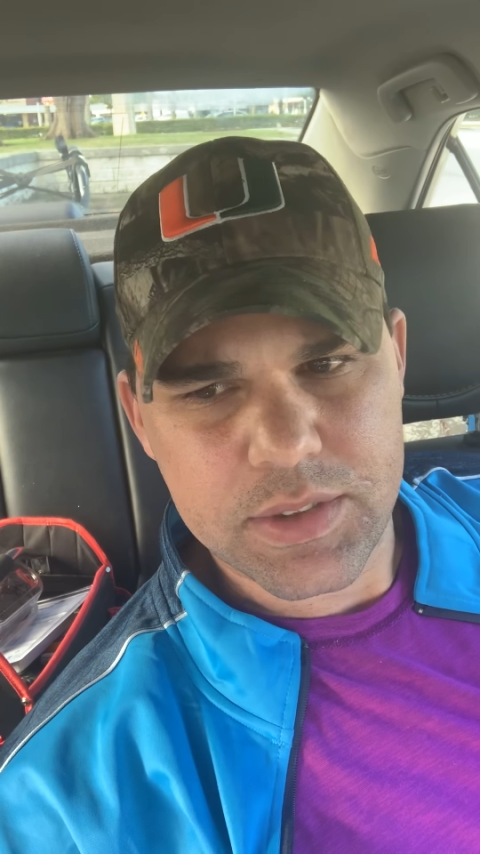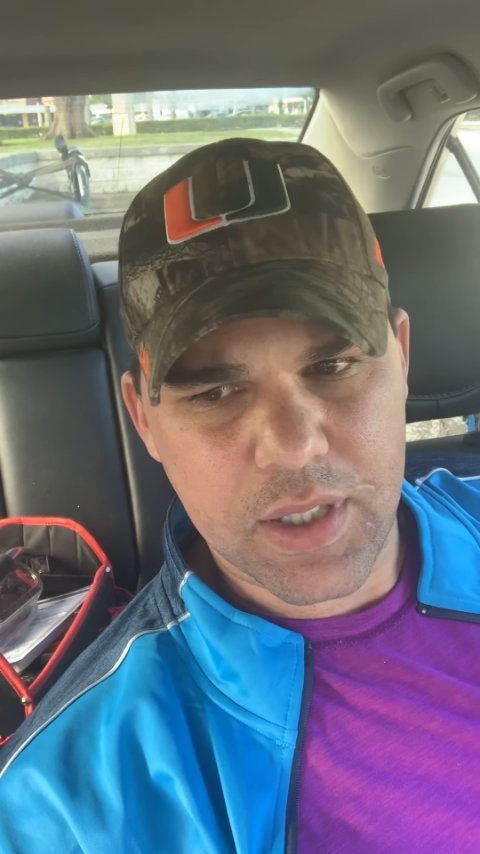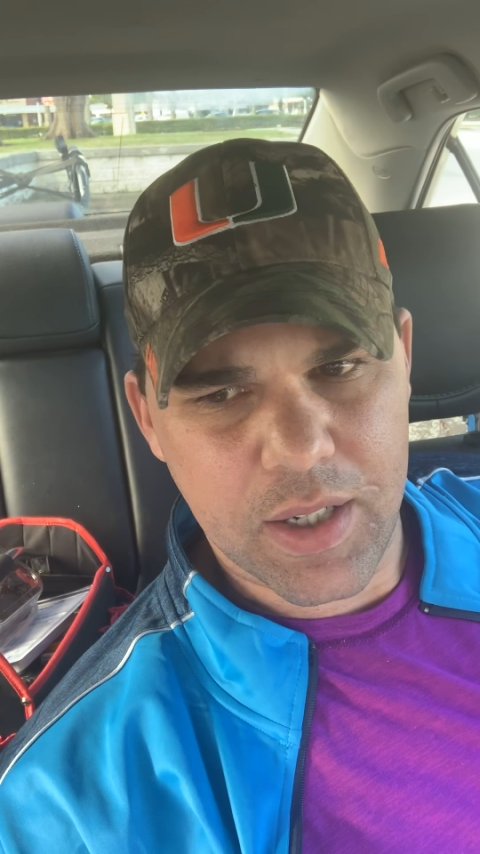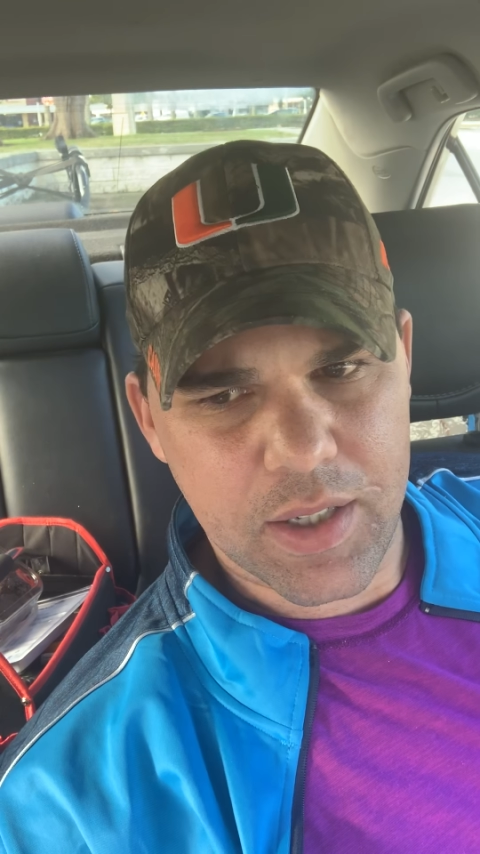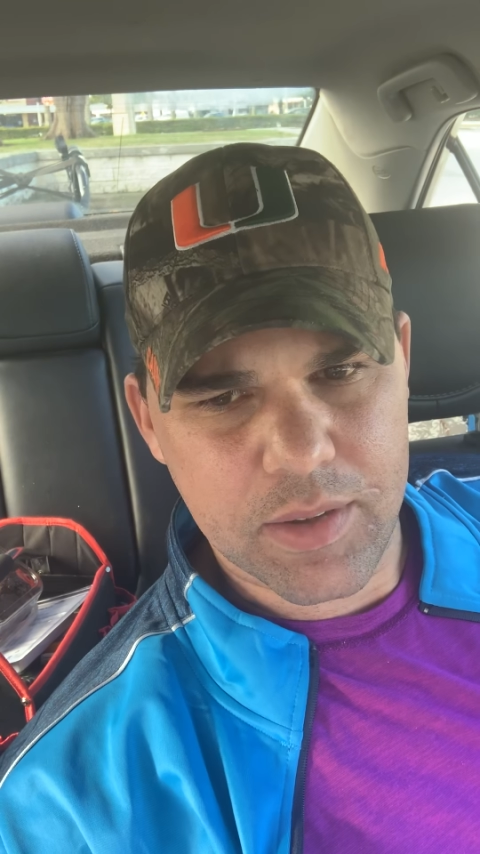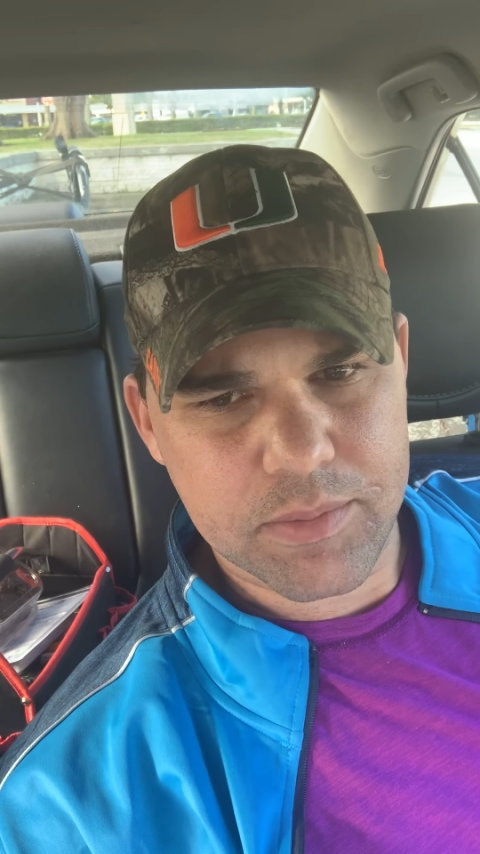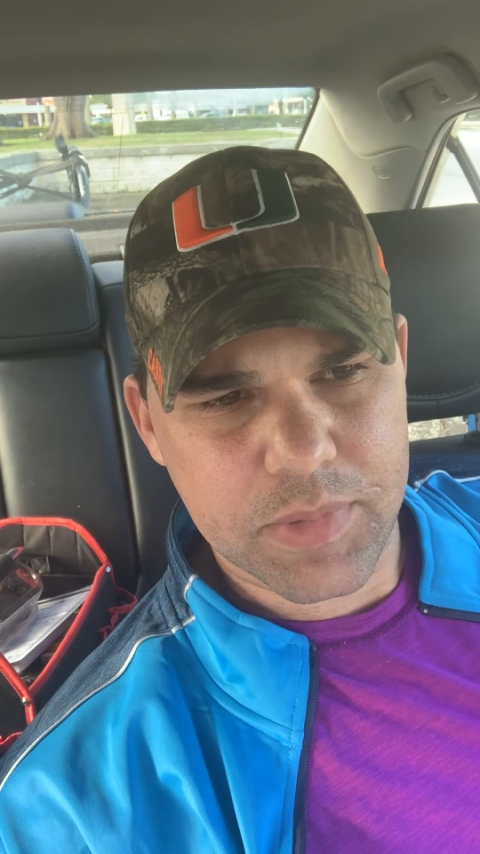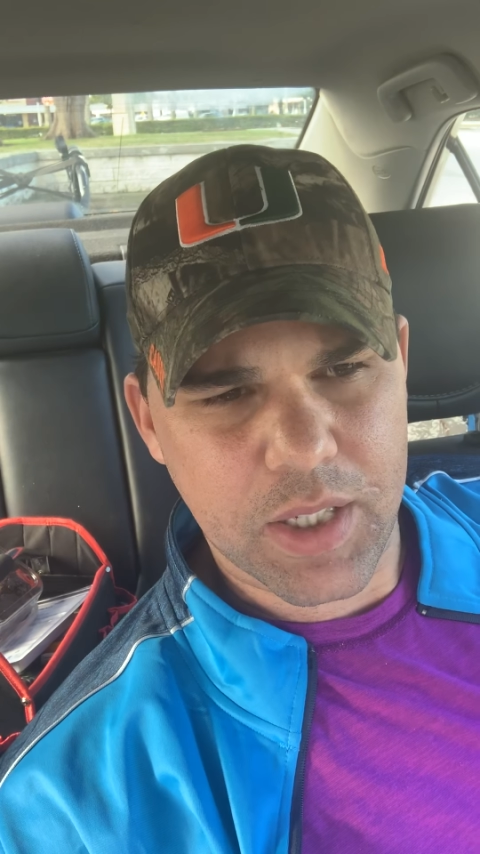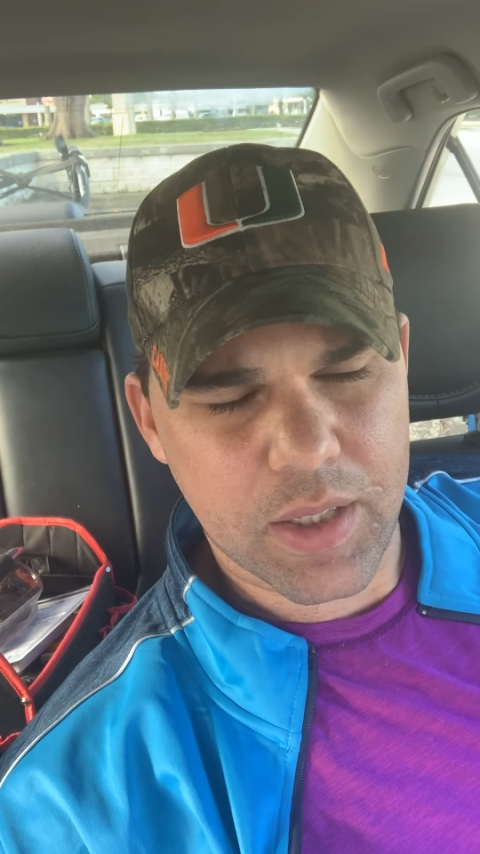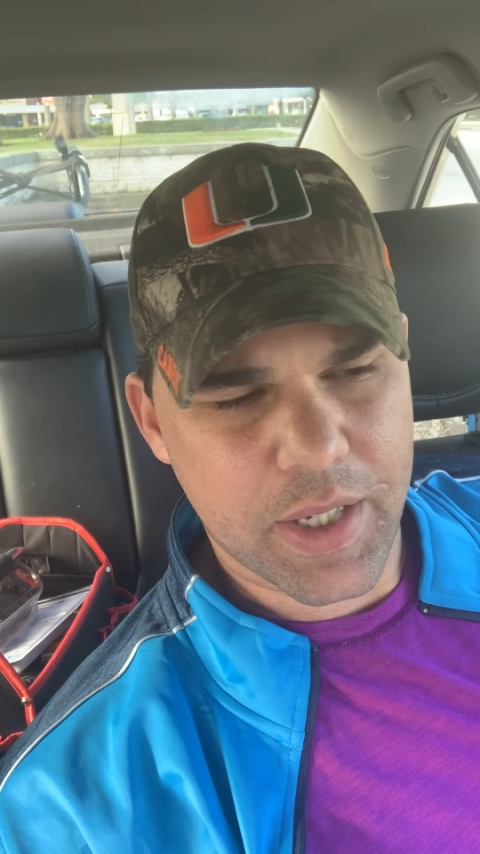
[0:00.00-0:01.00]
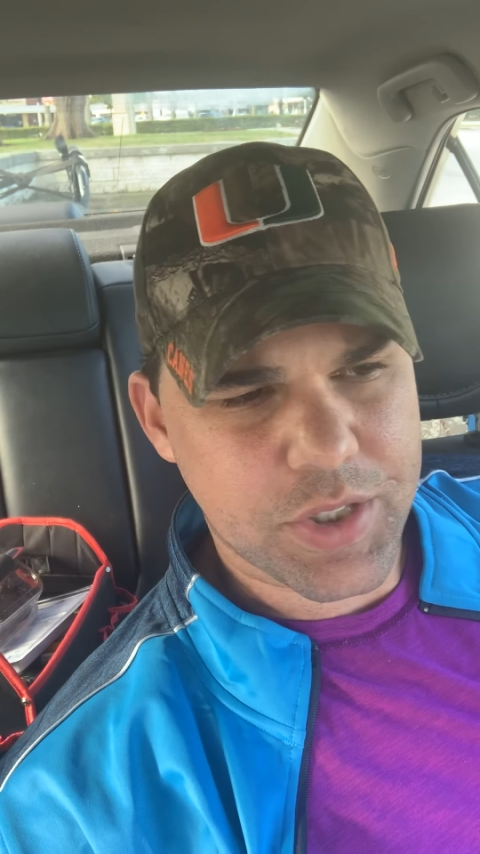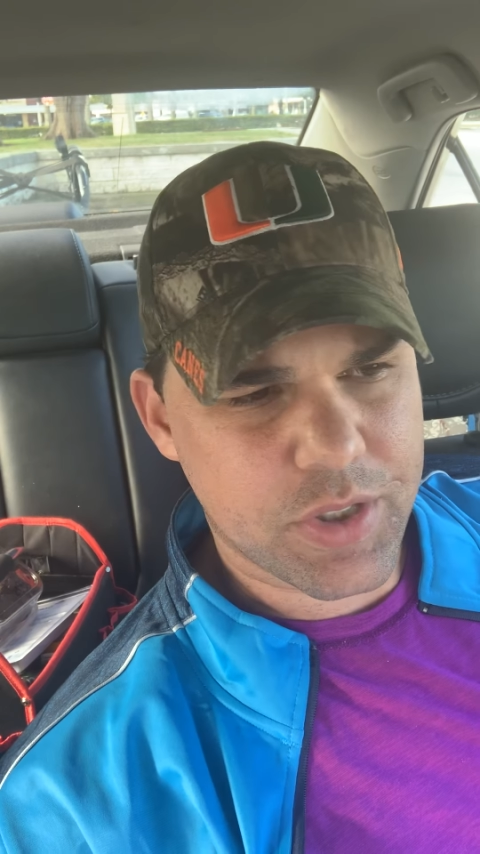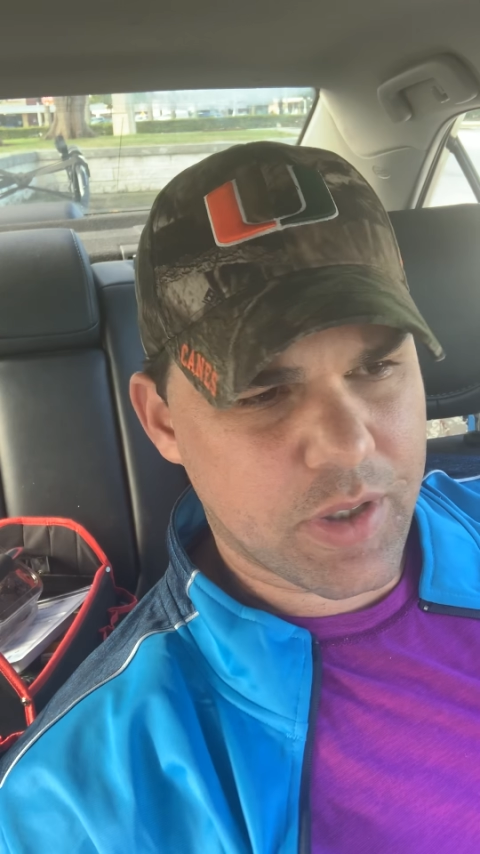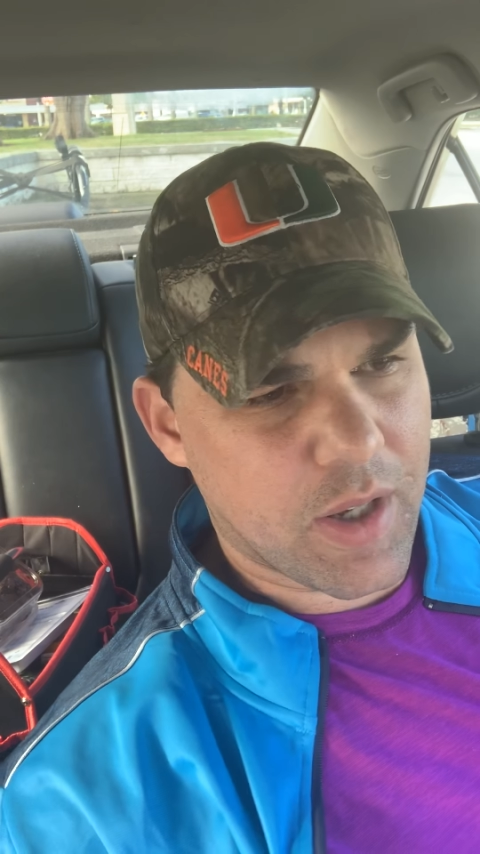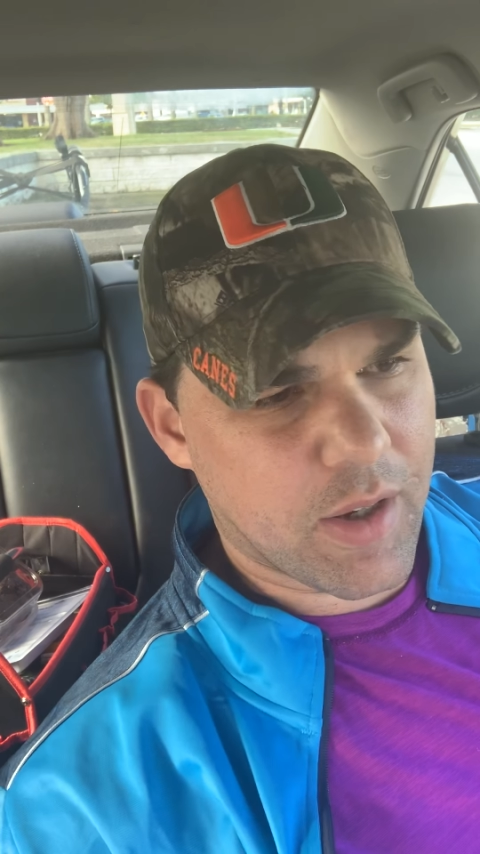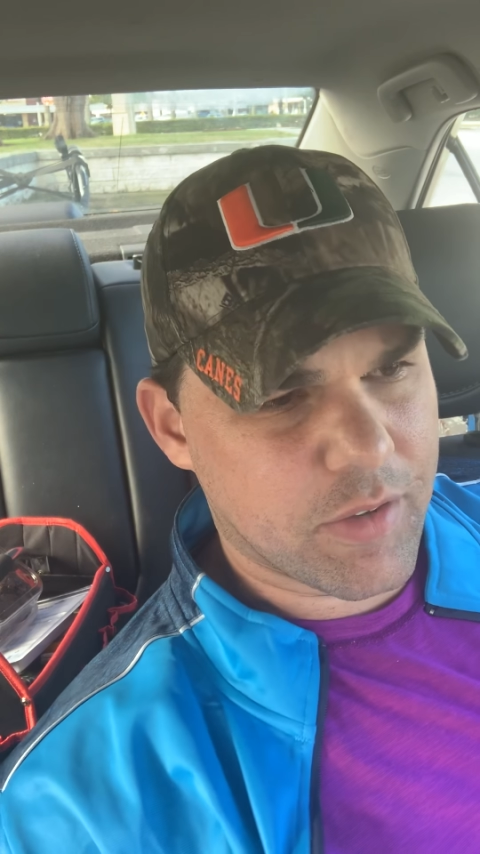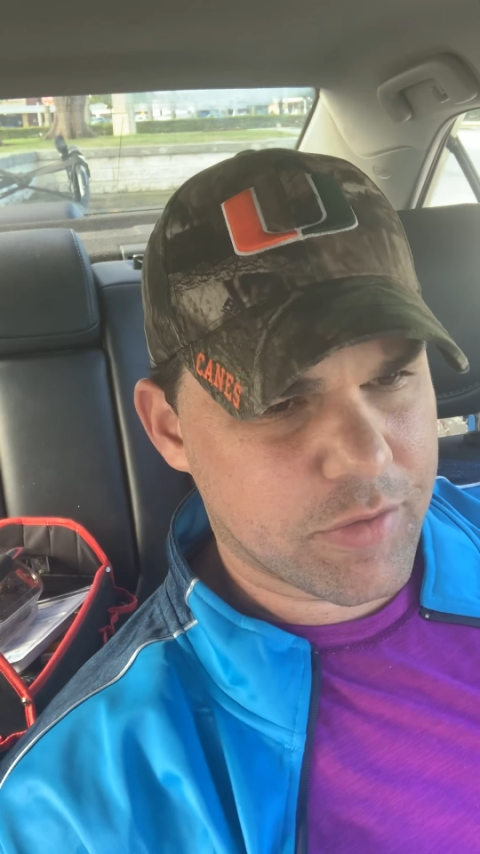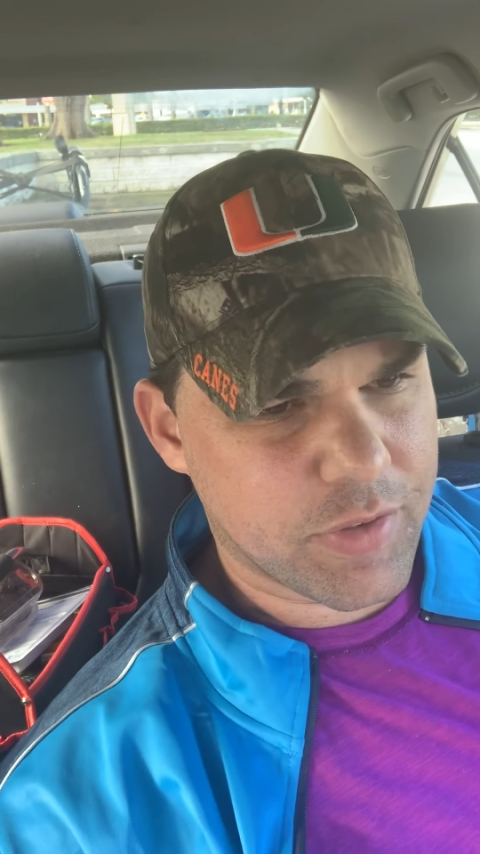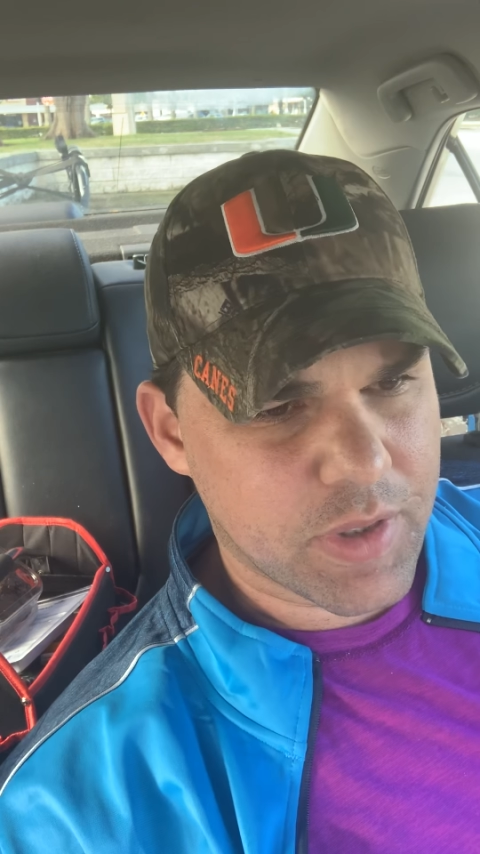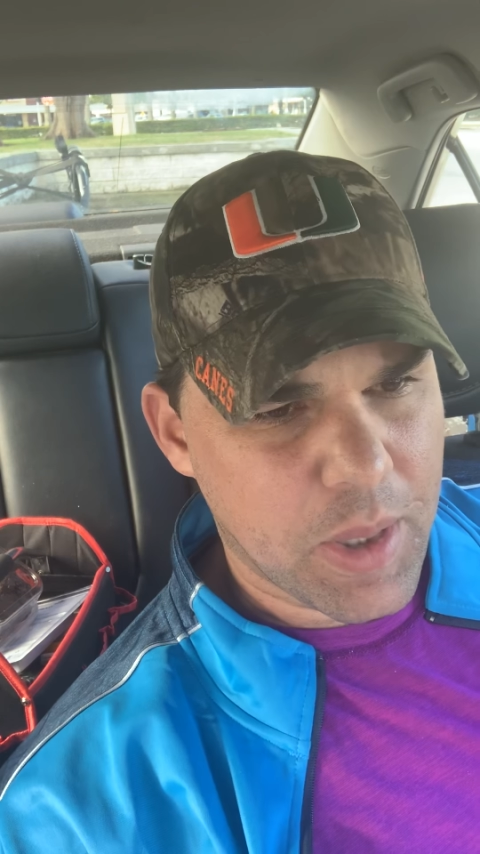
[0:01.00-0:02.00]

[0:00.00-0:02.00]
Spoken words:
collection of